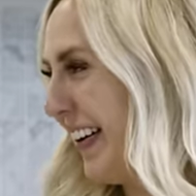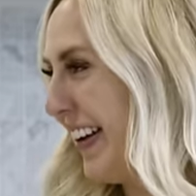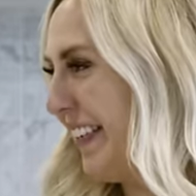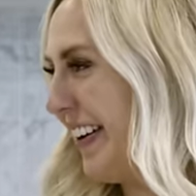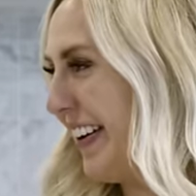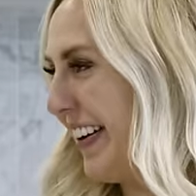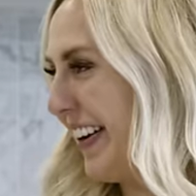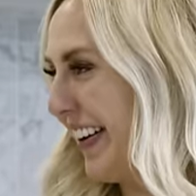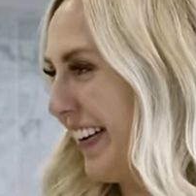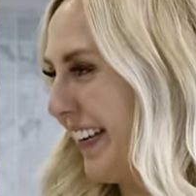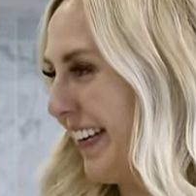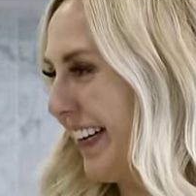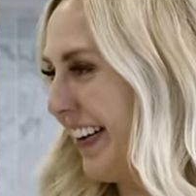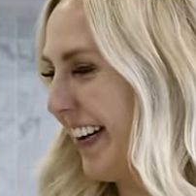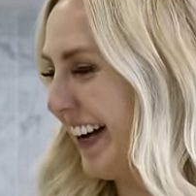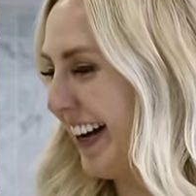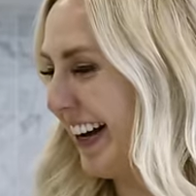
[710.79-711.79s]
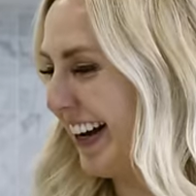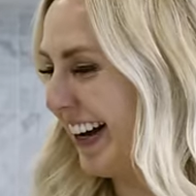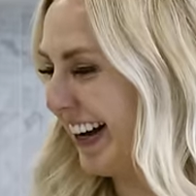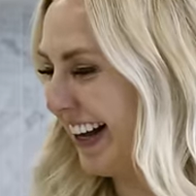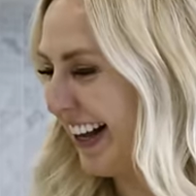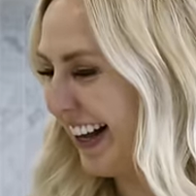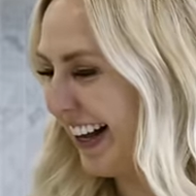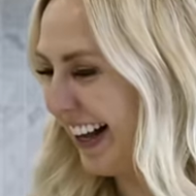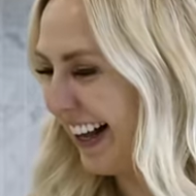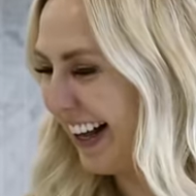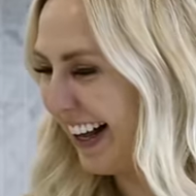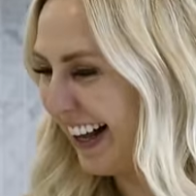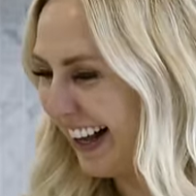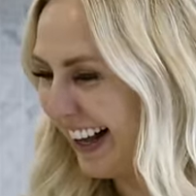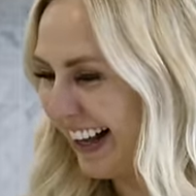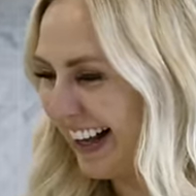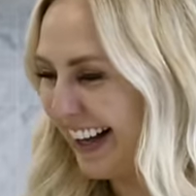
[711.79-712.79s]

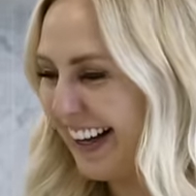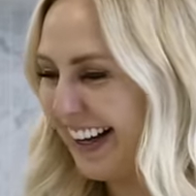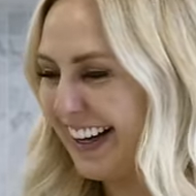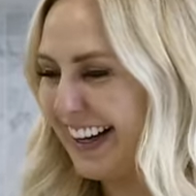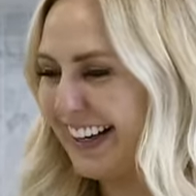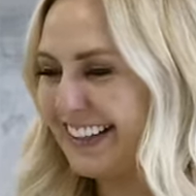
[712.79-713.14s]
(silent)